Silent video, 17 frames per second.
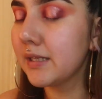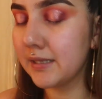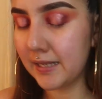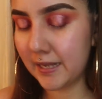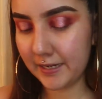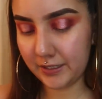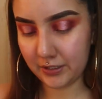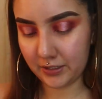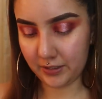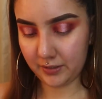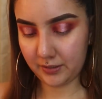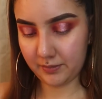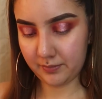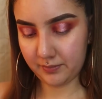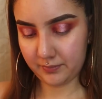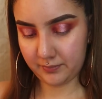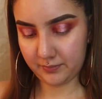a liner
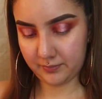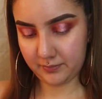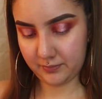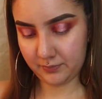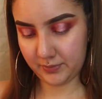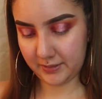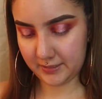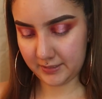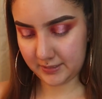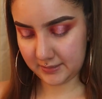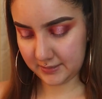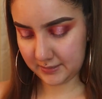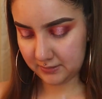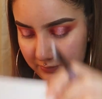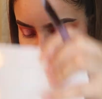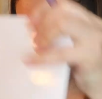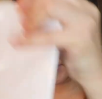with this.
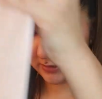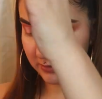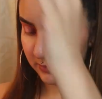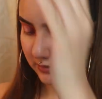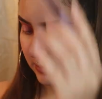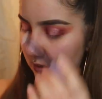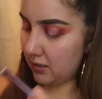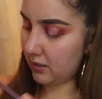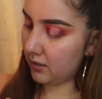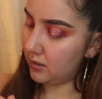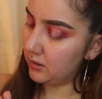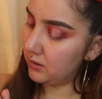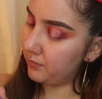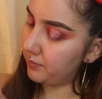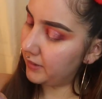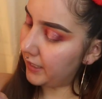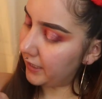With this
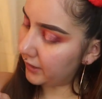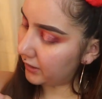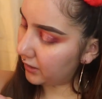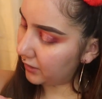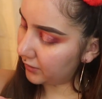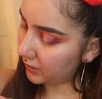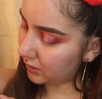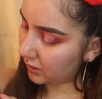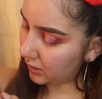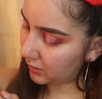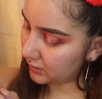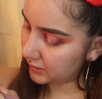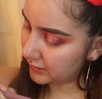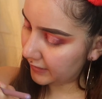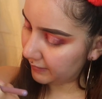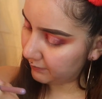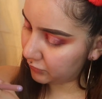black color
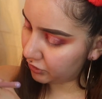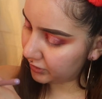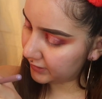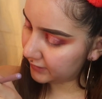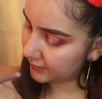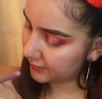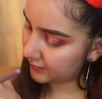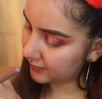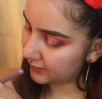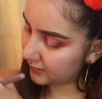called Temptress.